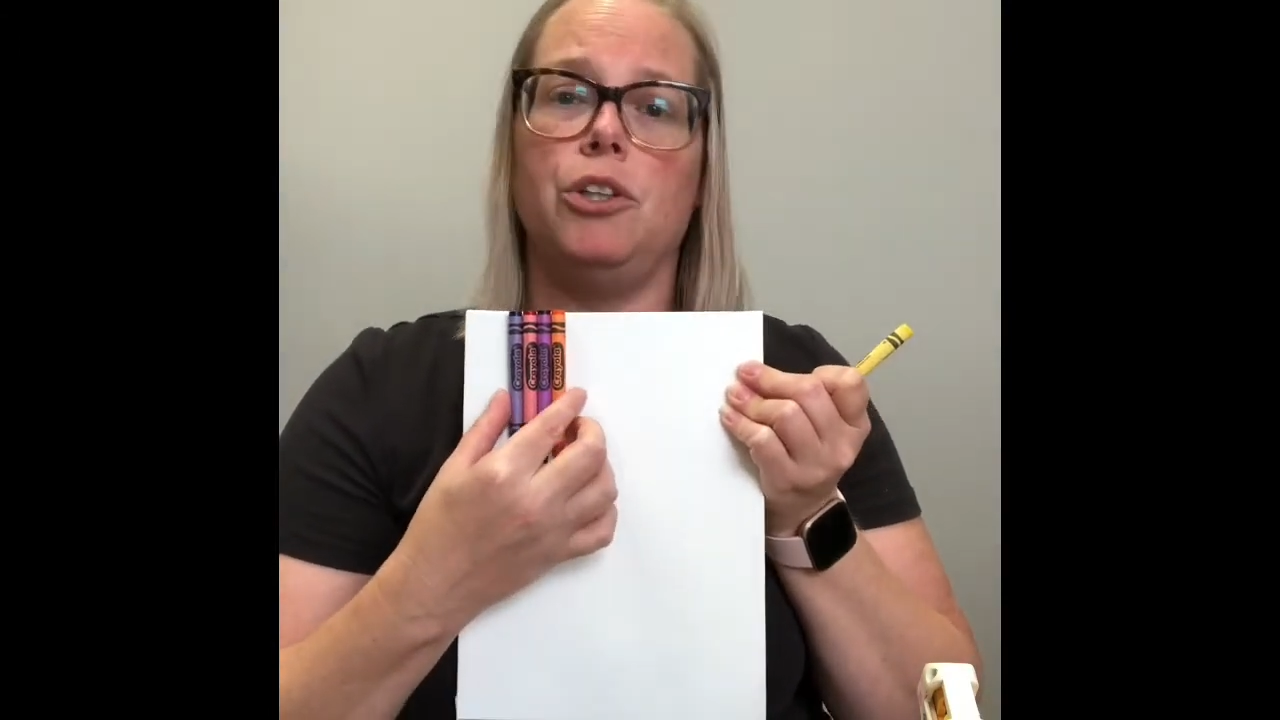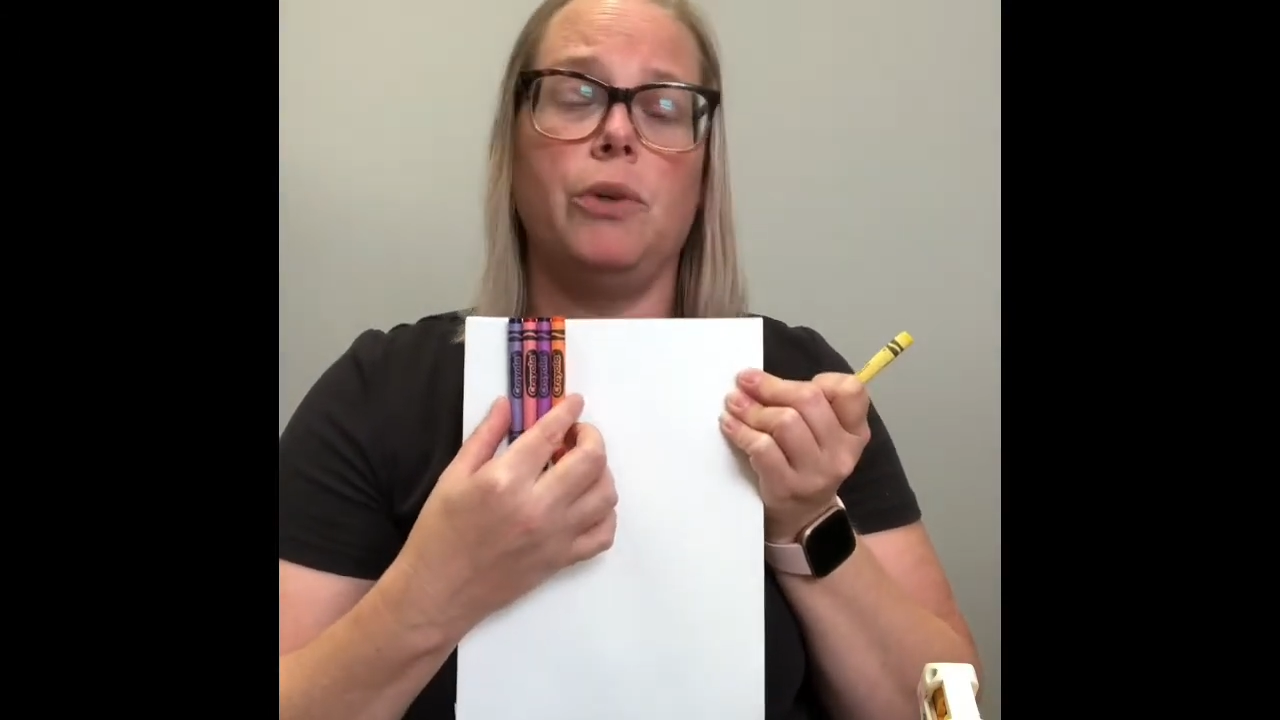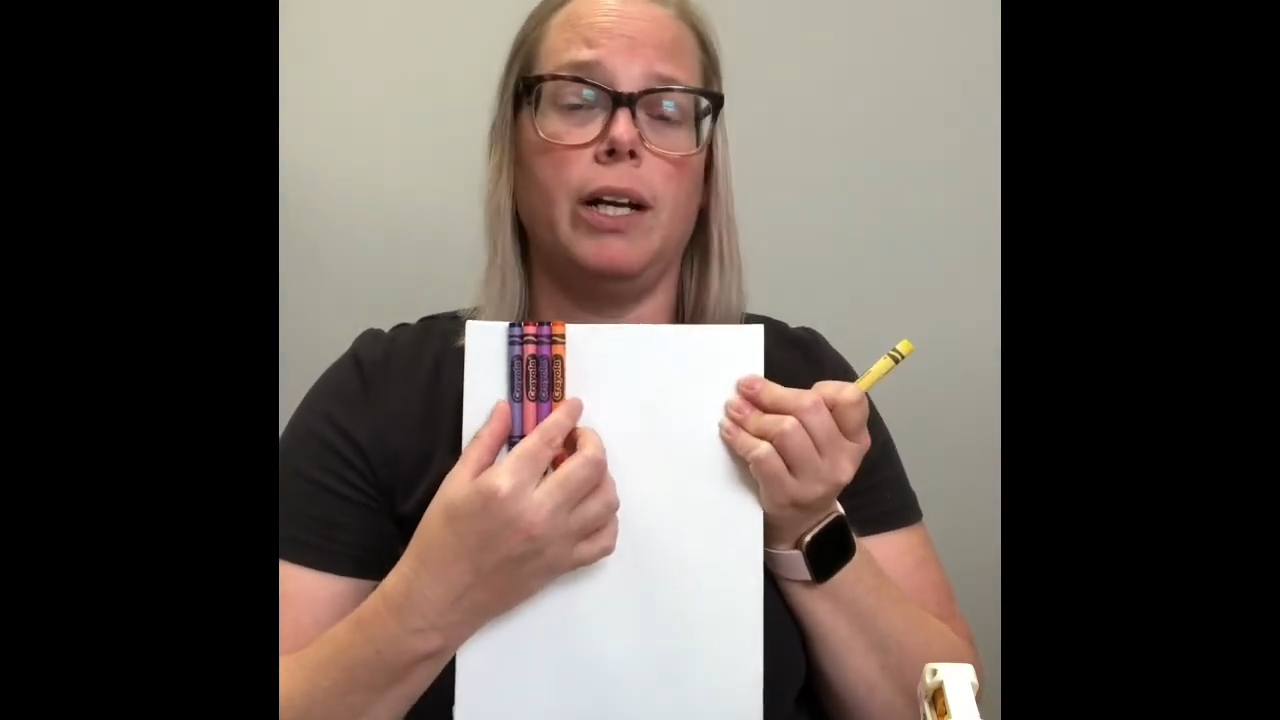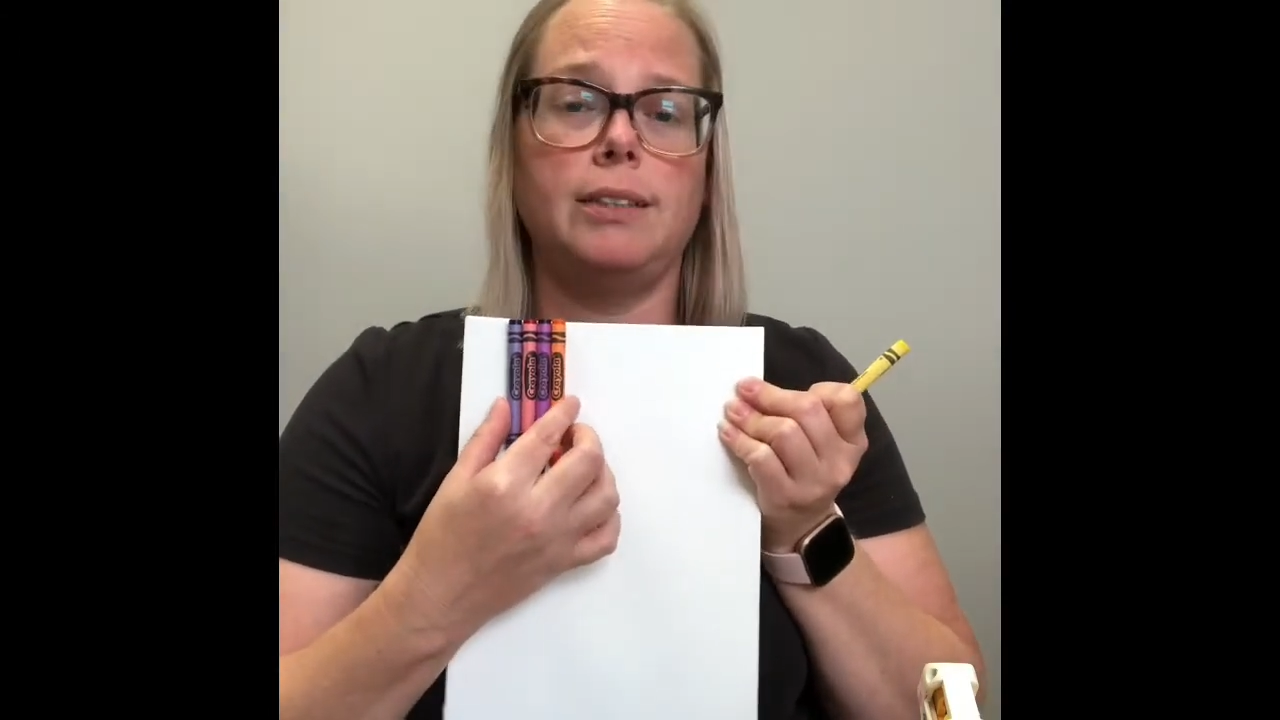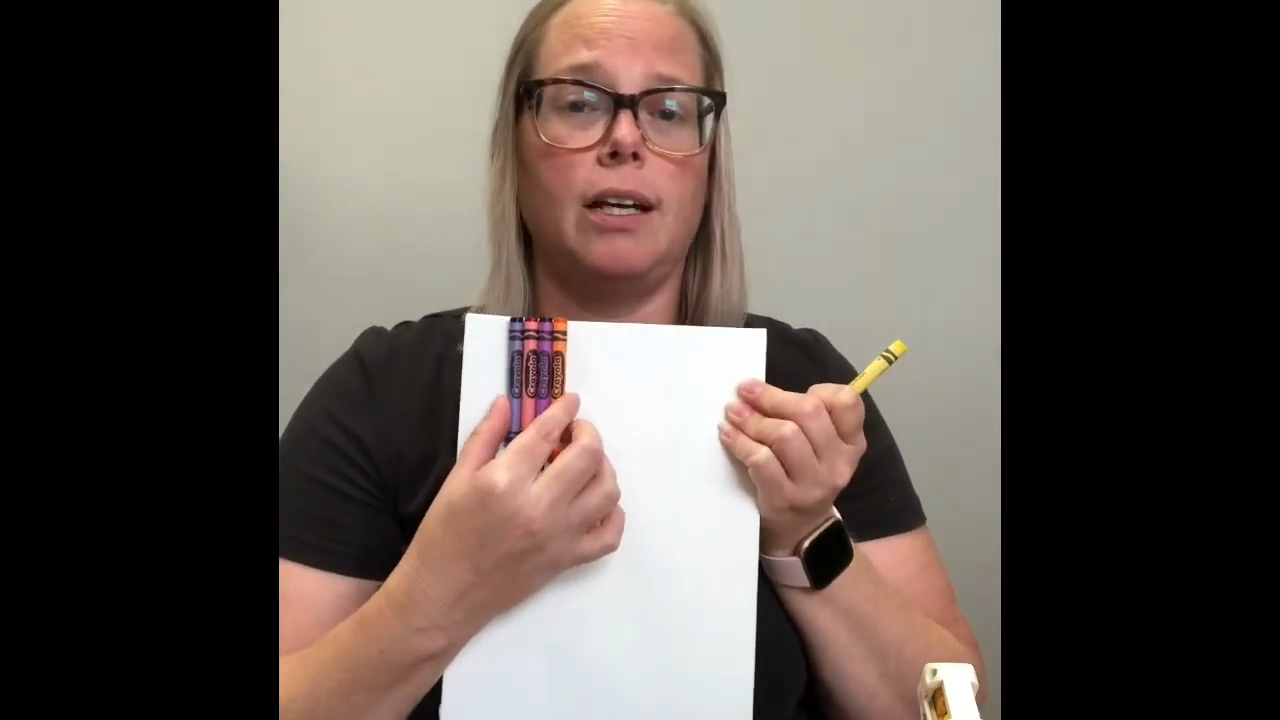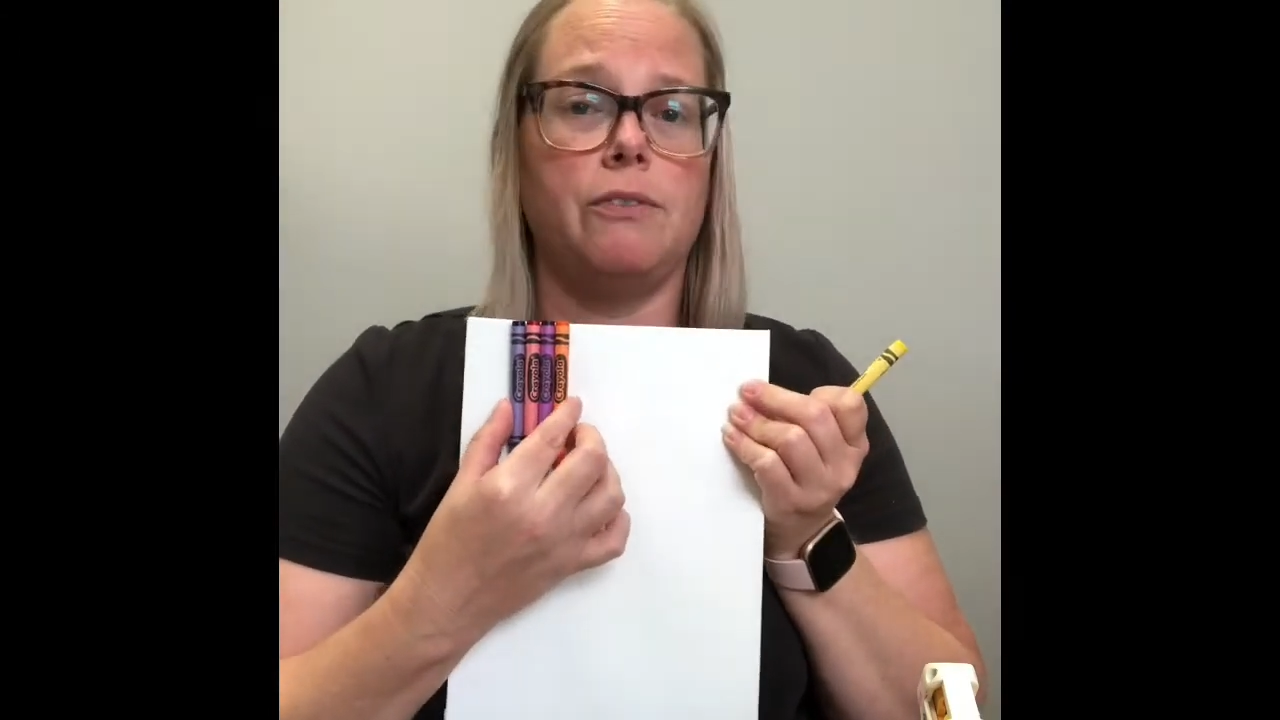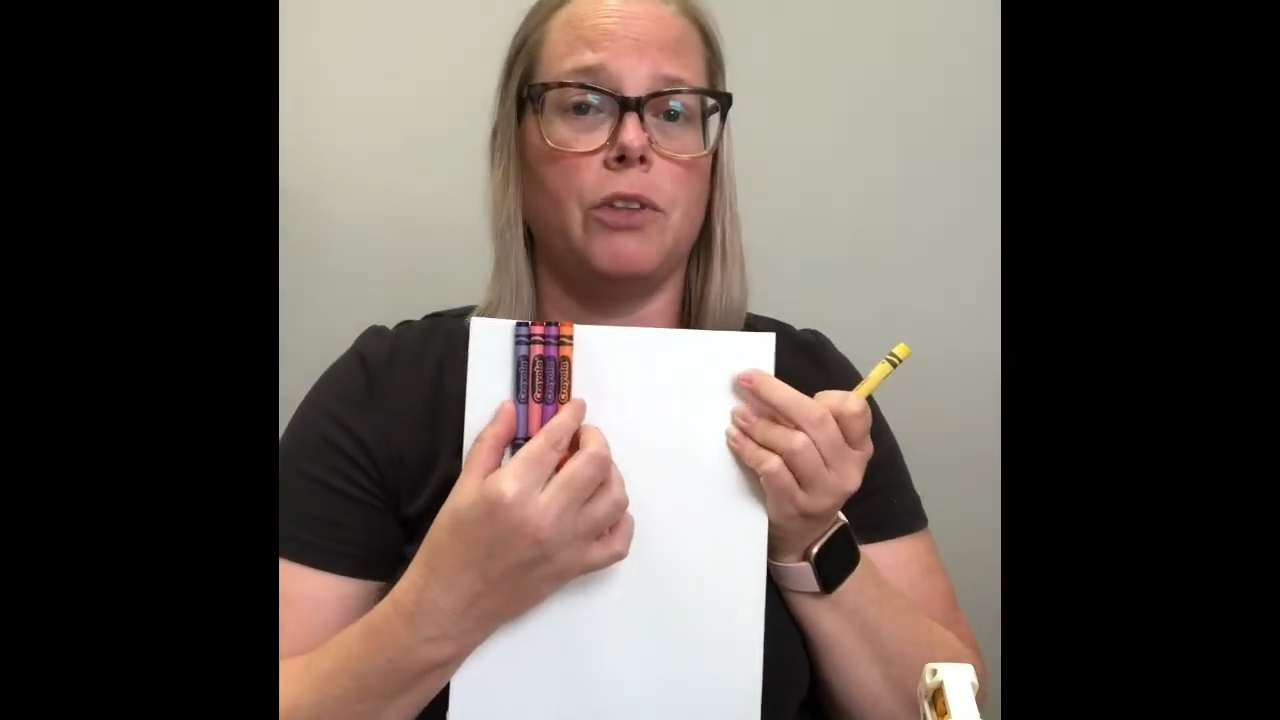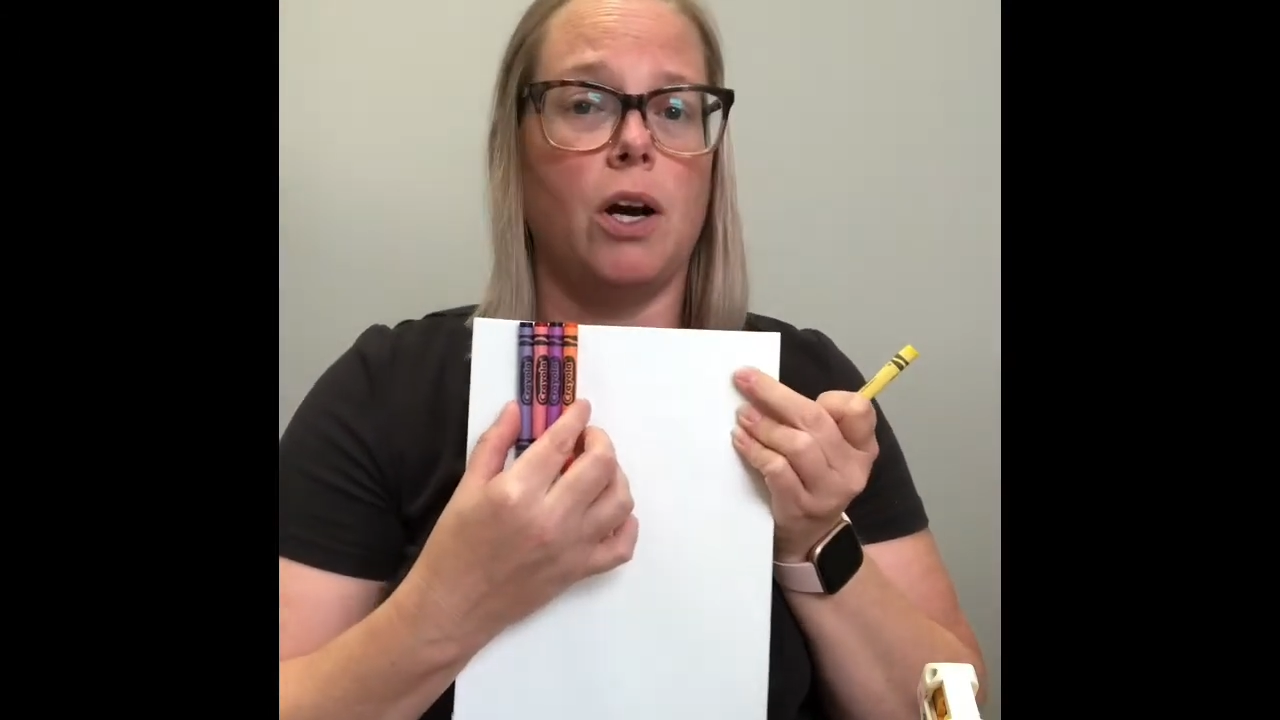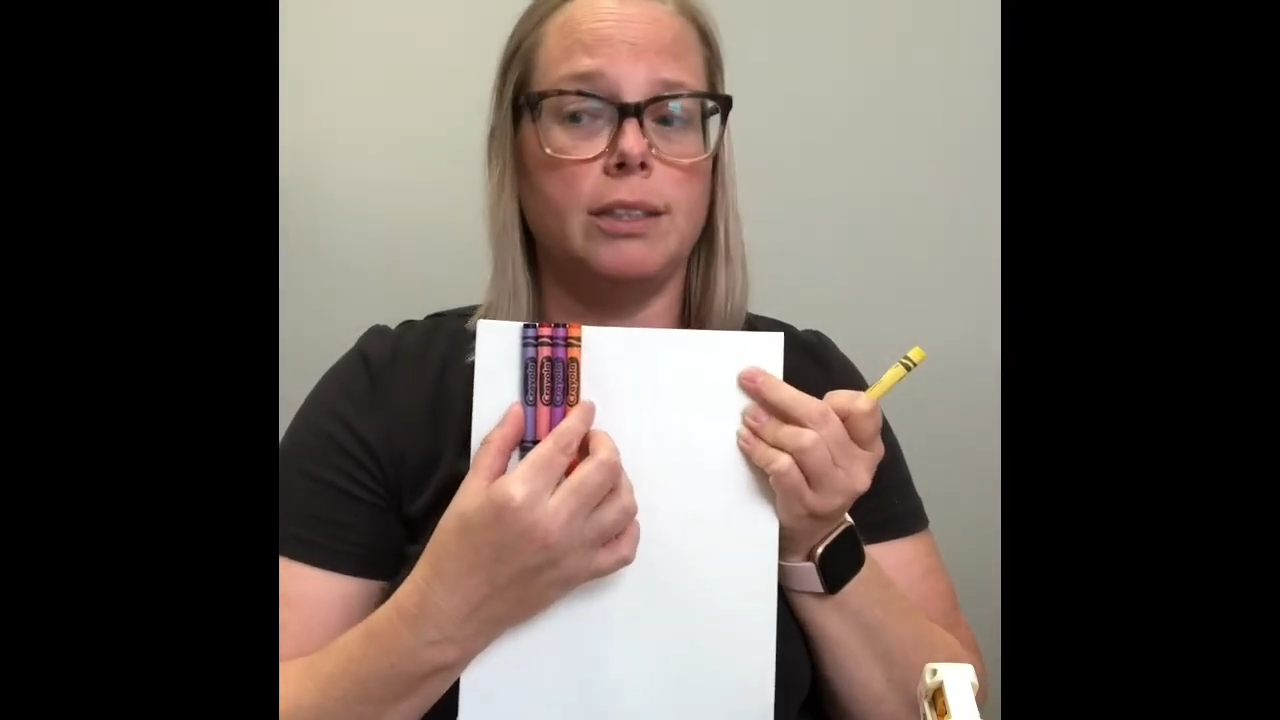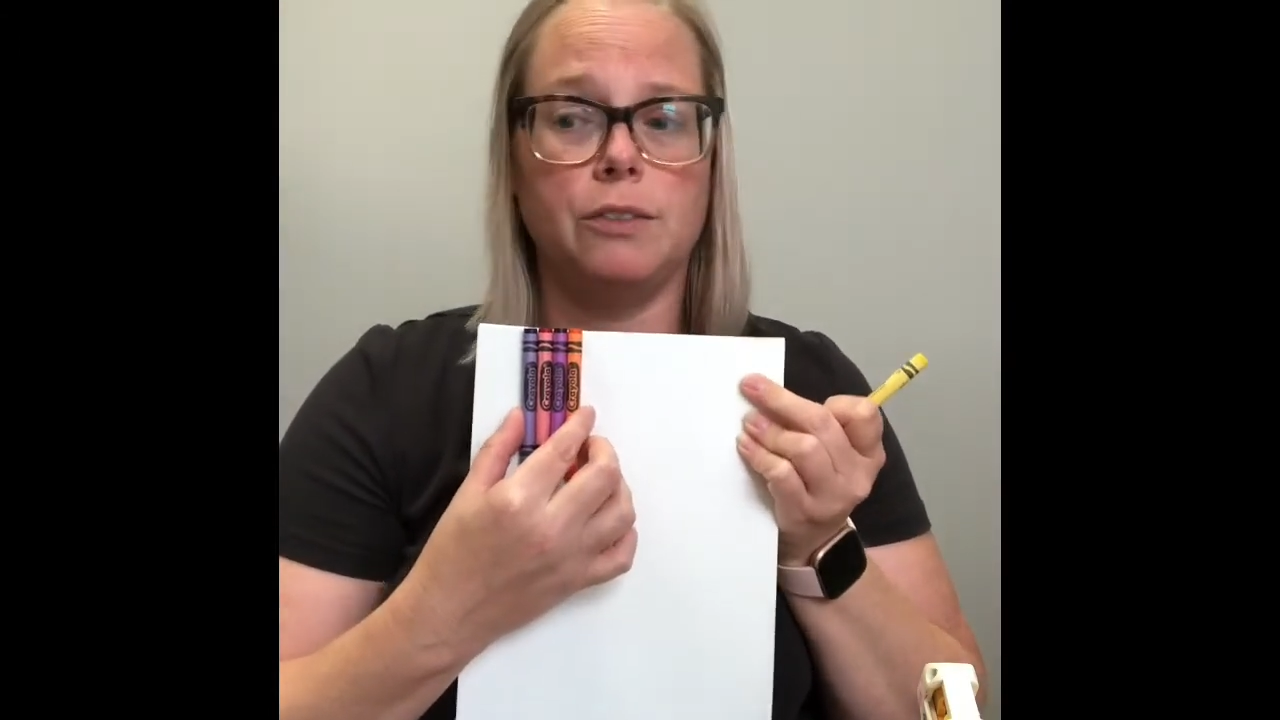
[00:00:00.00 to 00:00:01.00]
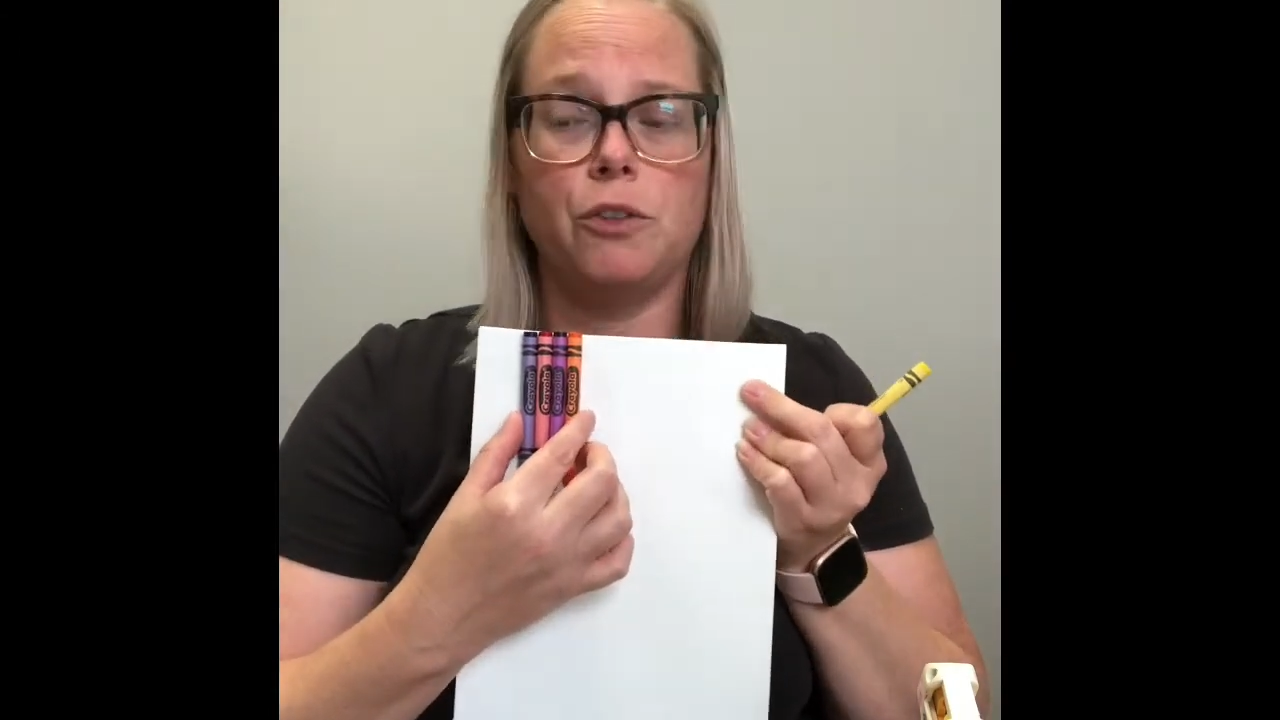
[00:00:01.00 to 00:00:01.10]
You guys have lots